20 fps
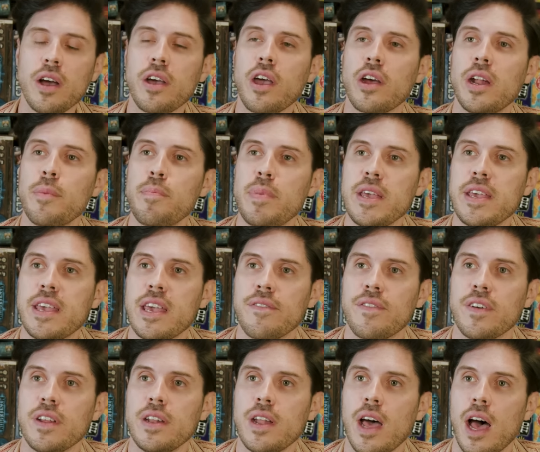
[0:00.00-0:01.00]
are gonna be
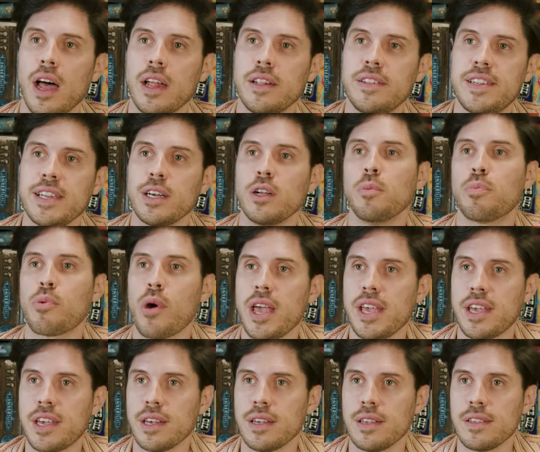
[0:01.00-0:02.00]
given deal
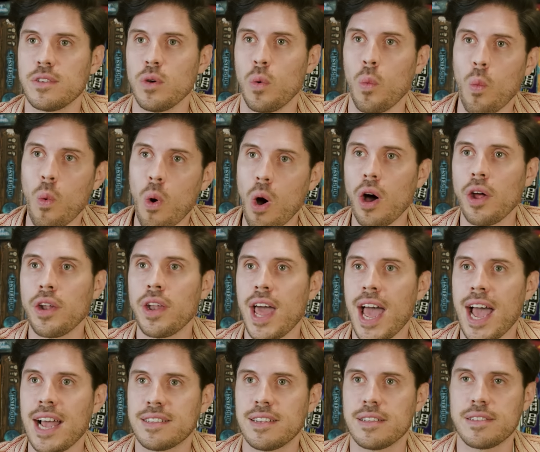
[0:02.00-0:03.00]
breakers one
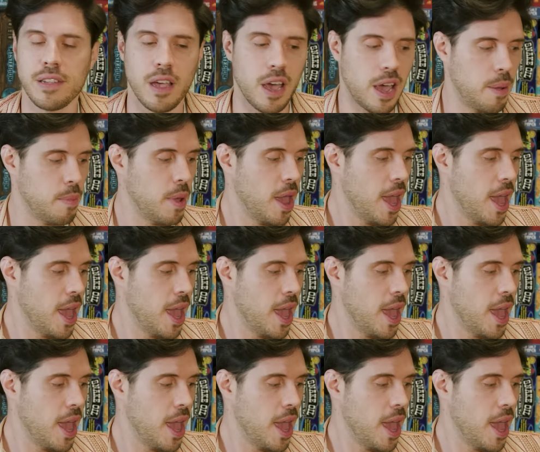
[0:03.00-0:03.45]
at a time.